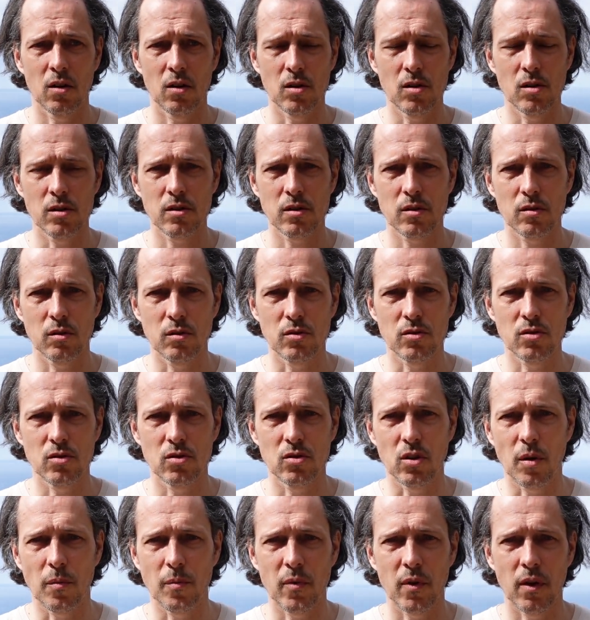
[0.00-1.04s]
also
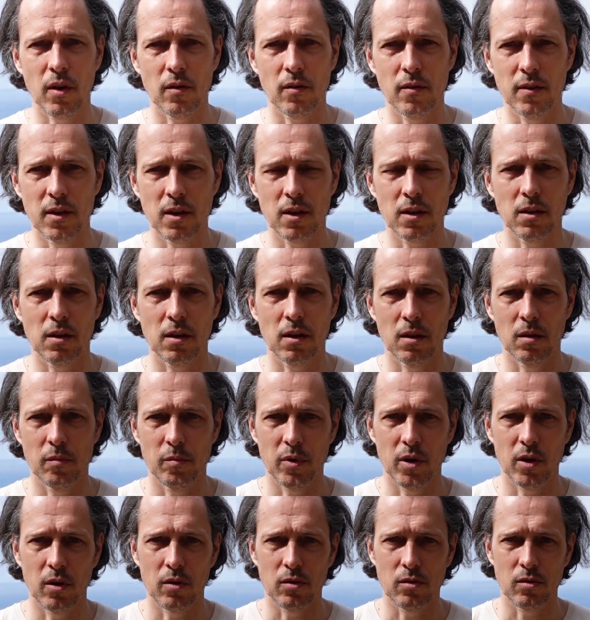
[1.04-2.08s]
stop thinking
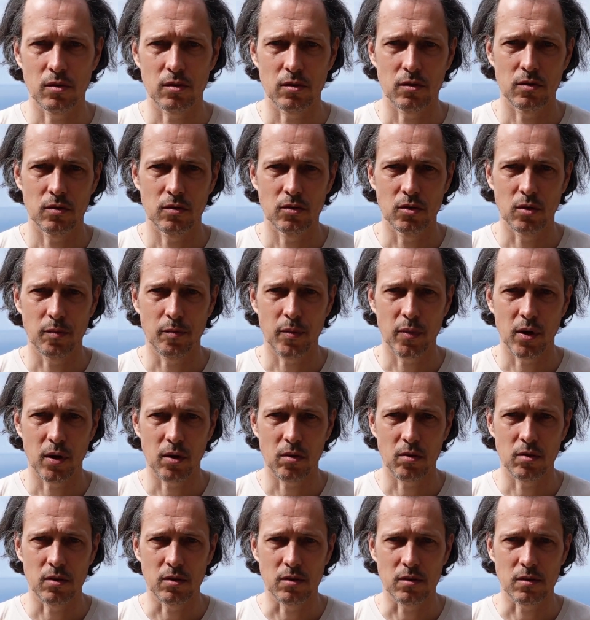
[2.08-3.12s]
about your
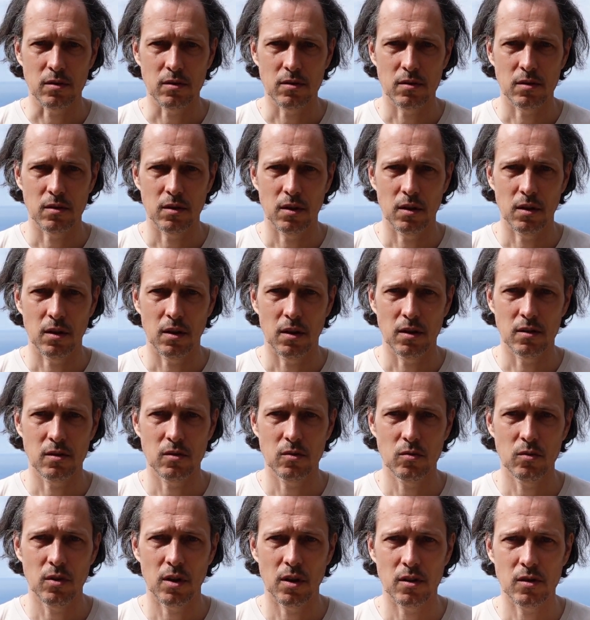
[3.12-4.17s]
parents. As
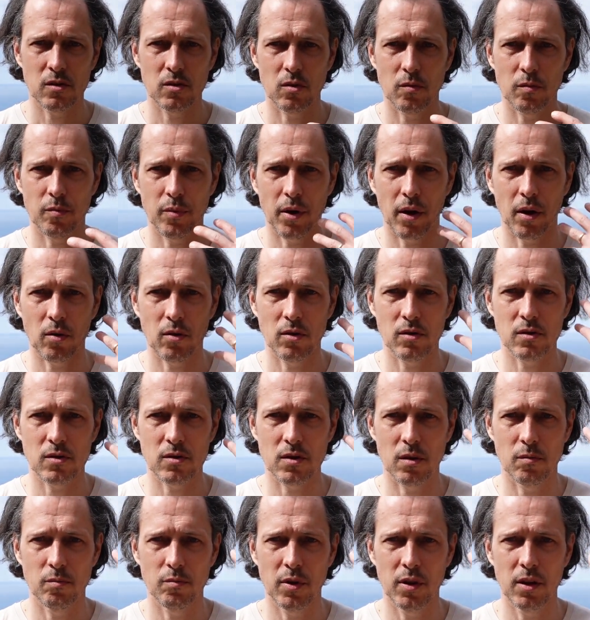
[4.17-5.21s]
soon as your
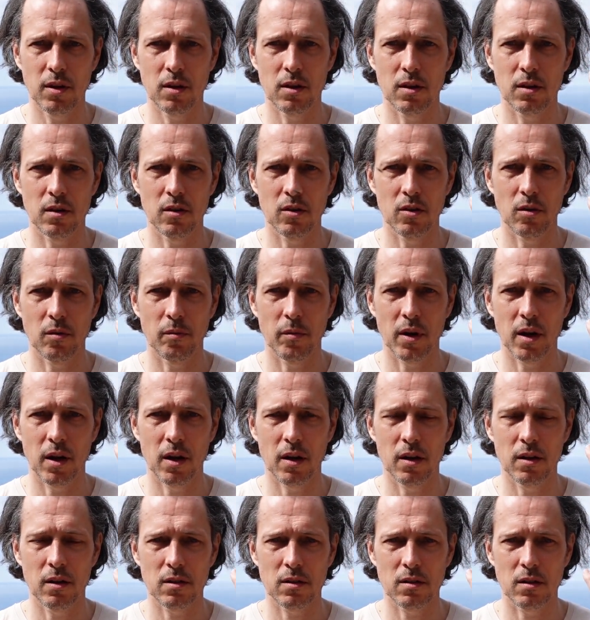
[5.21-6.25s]
parents appear in your
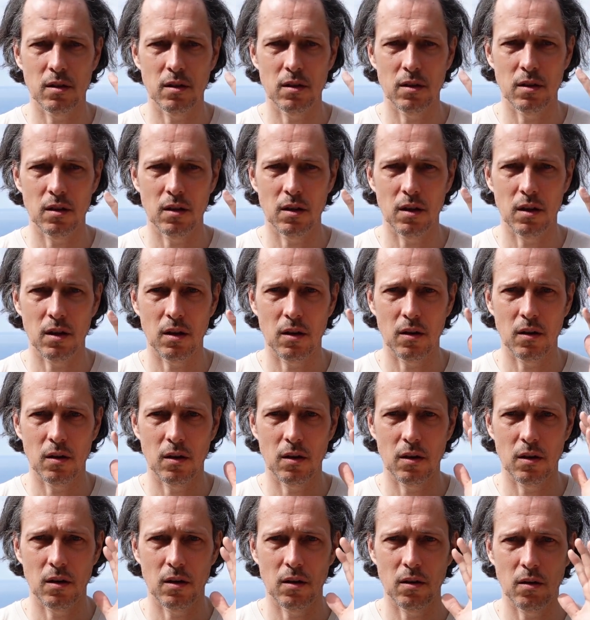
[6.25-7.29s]
mind,
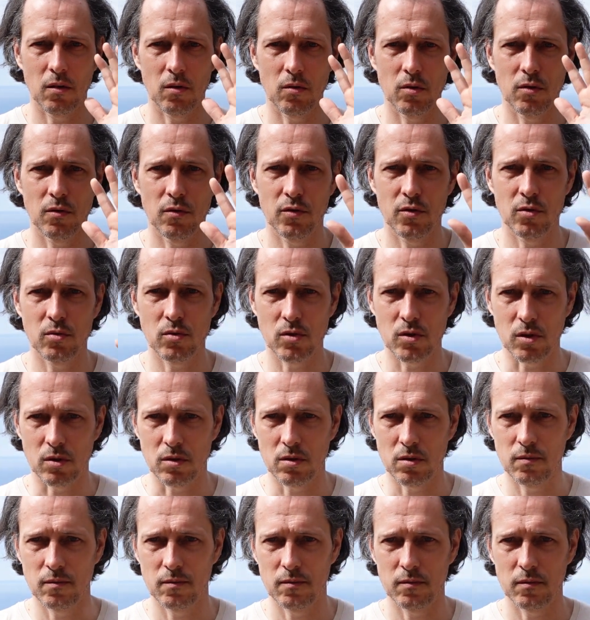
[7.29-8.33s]
refuse
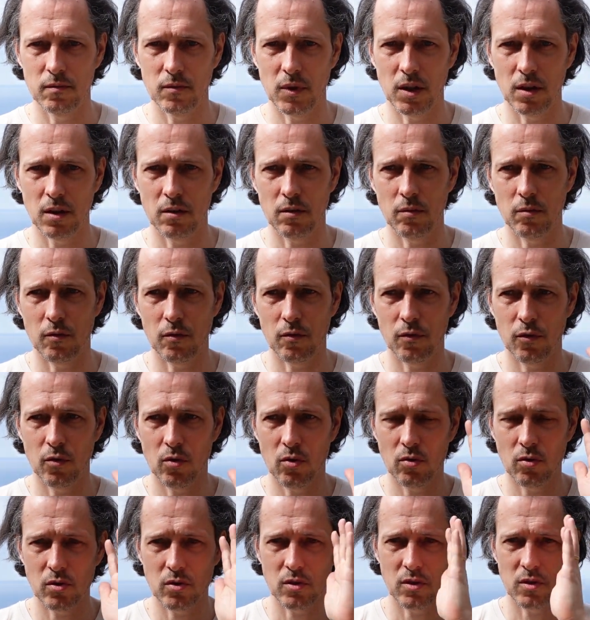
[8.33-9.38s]
it. Yeah,
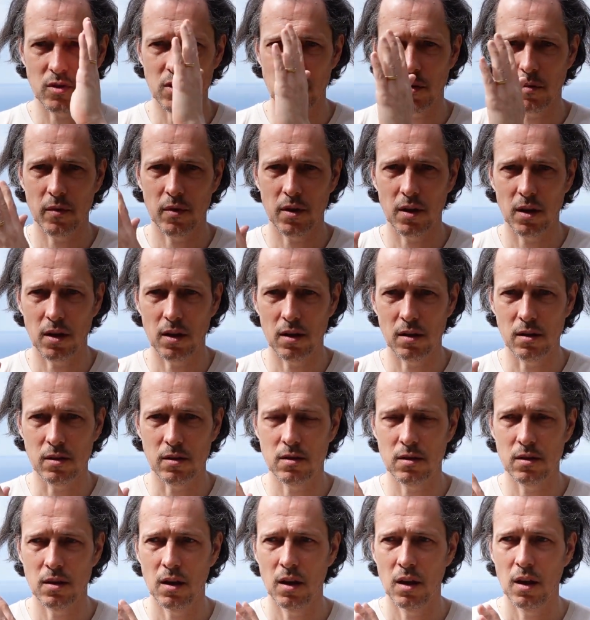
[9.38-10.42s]
focus on something
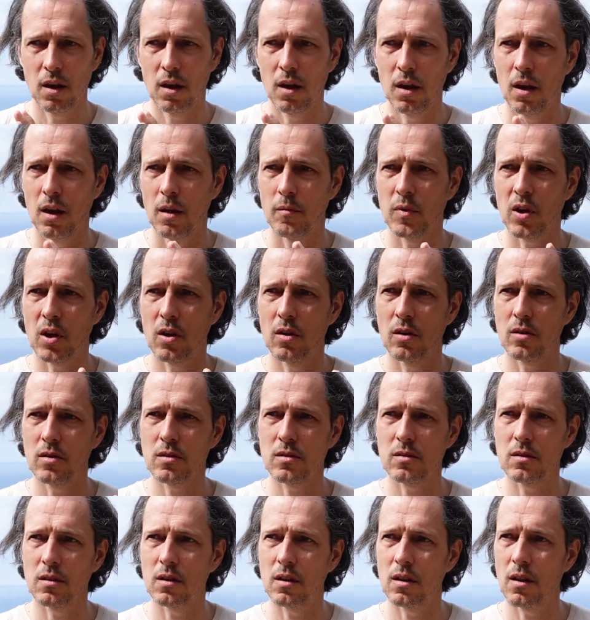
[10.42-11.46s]
else.
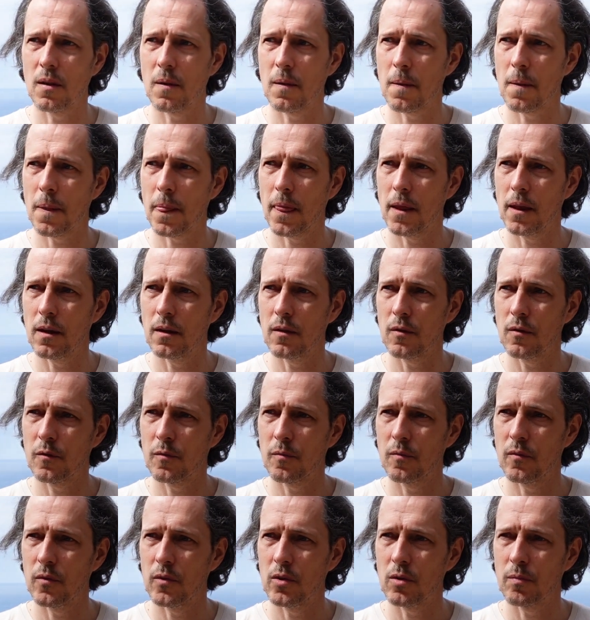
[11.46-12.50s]
Because if
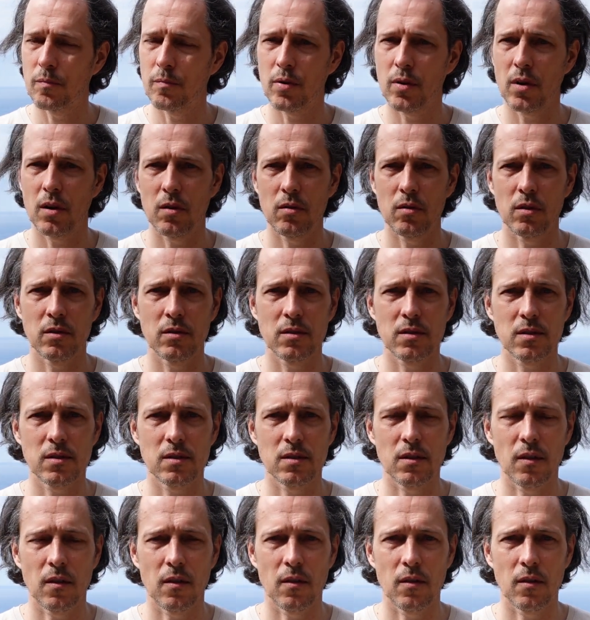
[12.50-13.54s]
your
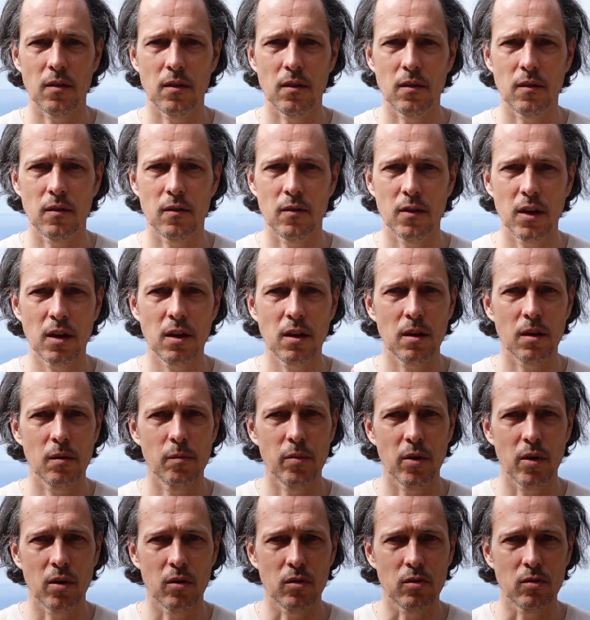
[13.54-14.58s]
parents think
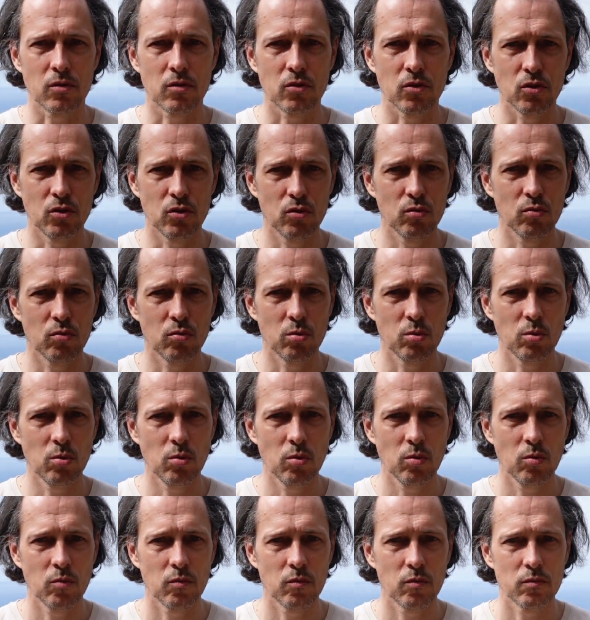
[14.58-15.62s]
about
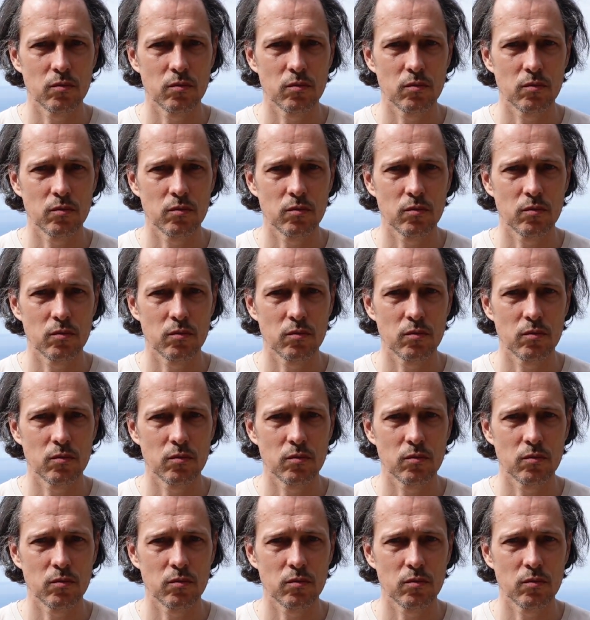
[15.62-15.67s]
you